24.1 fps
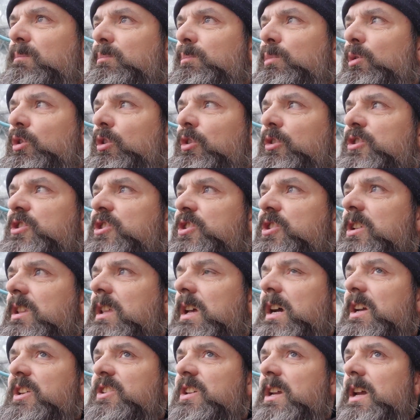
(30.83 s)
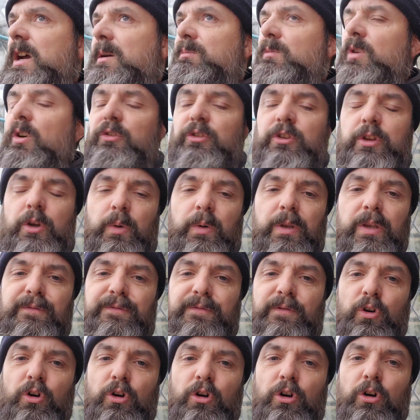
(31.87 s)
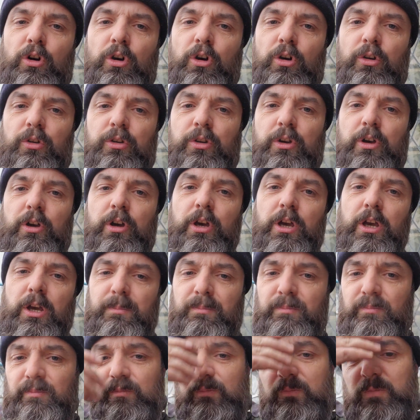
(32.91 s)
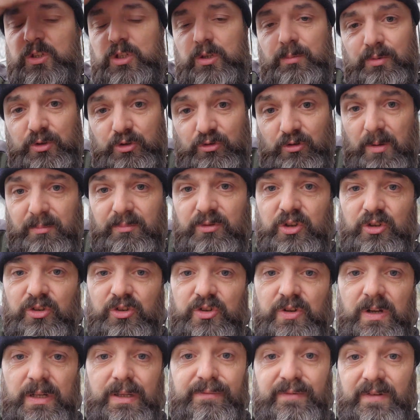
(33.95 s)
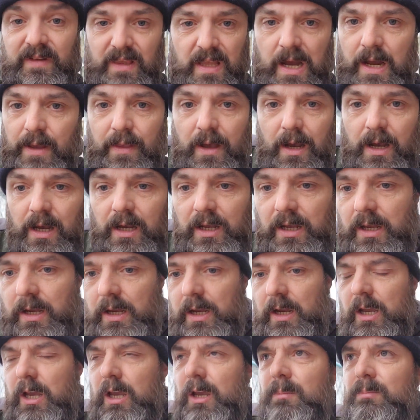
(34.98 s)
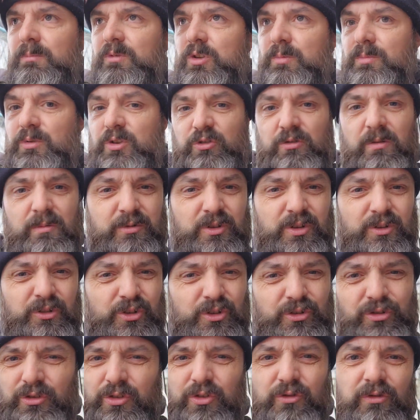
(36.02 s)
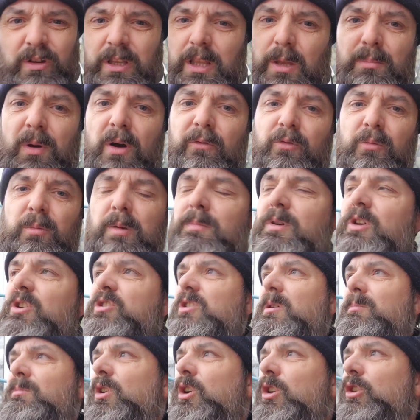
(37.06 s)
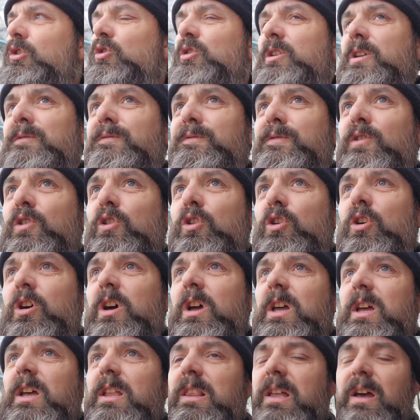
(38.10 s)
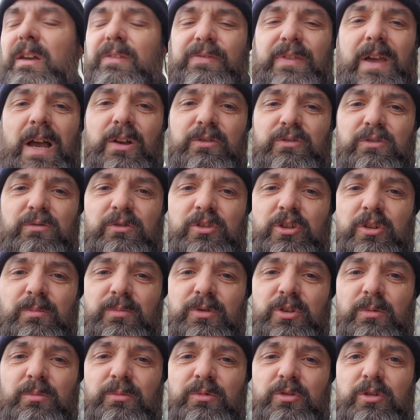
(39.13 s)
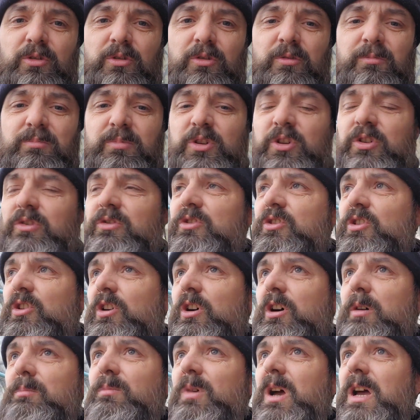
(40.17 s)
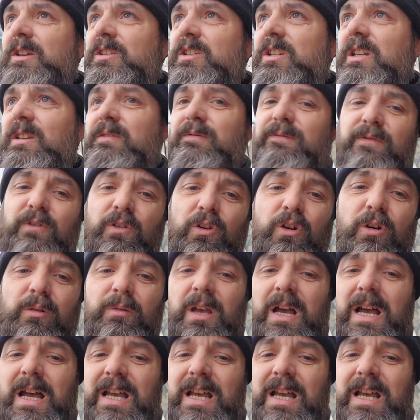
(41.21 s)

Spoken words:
But like I say, I'm not doing it for subscriptions or anything like that. Subscriptions doesn't really bother me because I'm not looking for like thousands of subscriptions, or I'm not asking for